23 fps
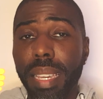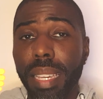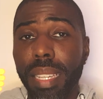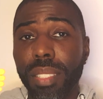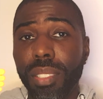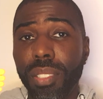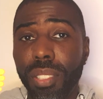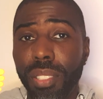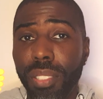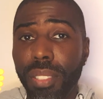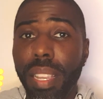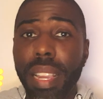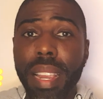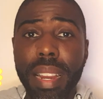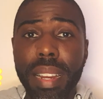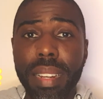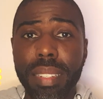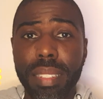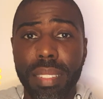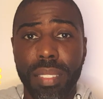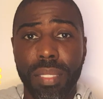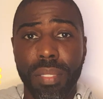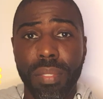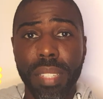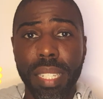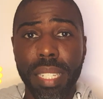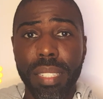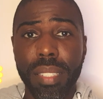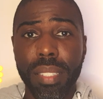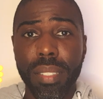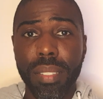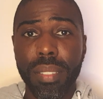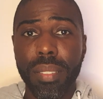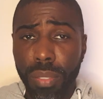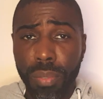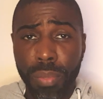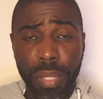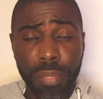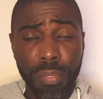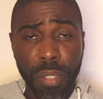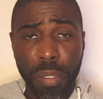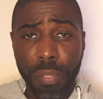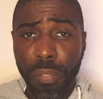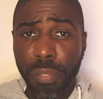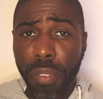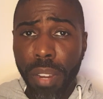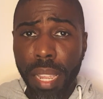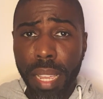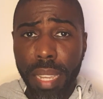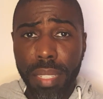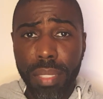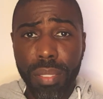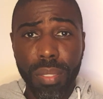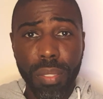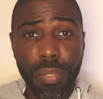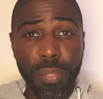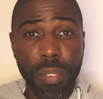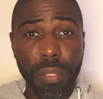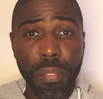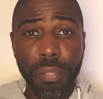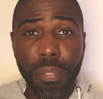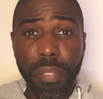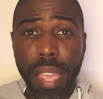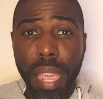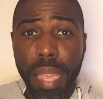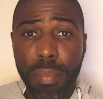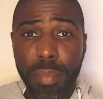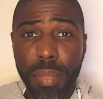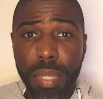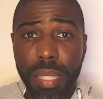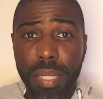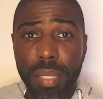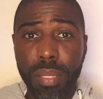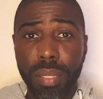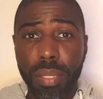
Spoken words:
and share this video with your friends, with your family,